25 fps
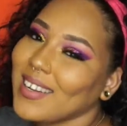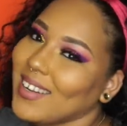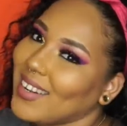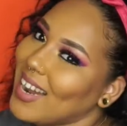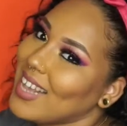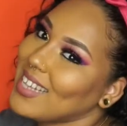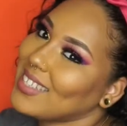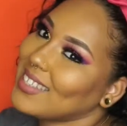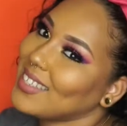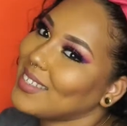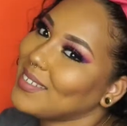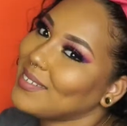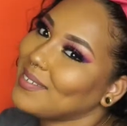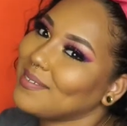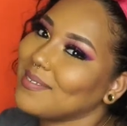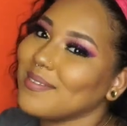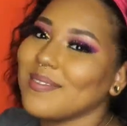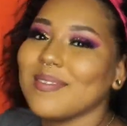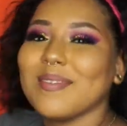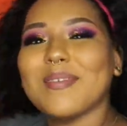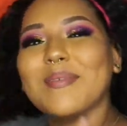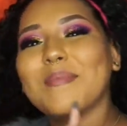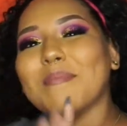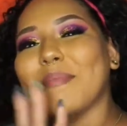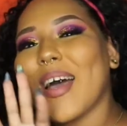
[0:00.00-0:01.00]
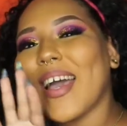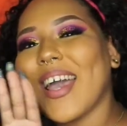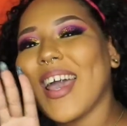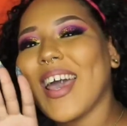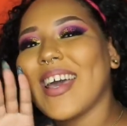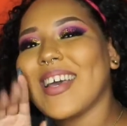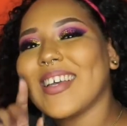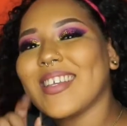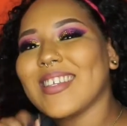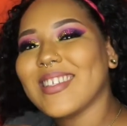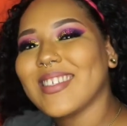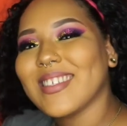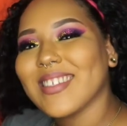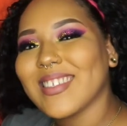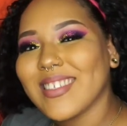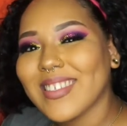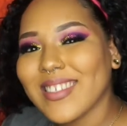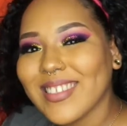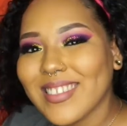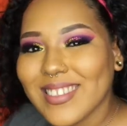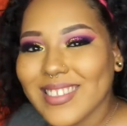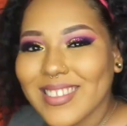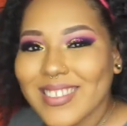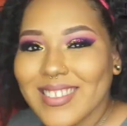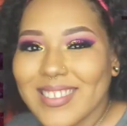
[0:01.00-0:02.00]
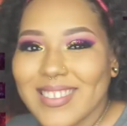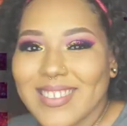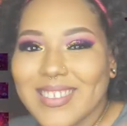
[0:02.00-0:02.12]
That's it. Bye guys.